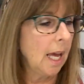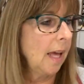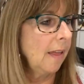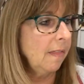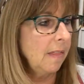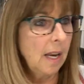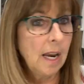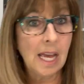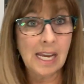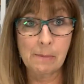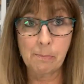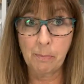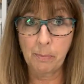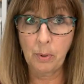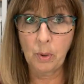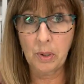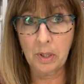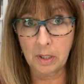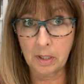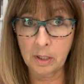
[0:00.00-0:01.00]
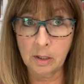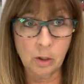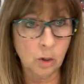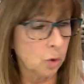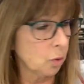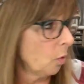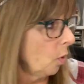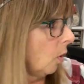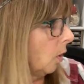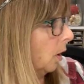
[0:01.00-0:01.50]
and then I put it in a
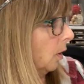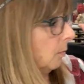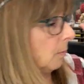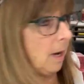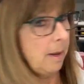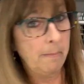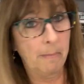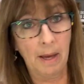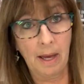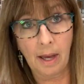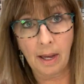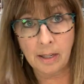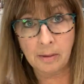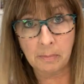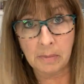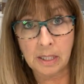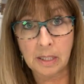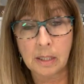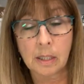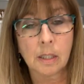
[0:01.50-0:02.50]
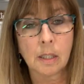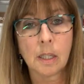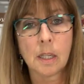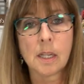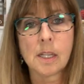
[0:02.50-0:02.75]
drawer right behind me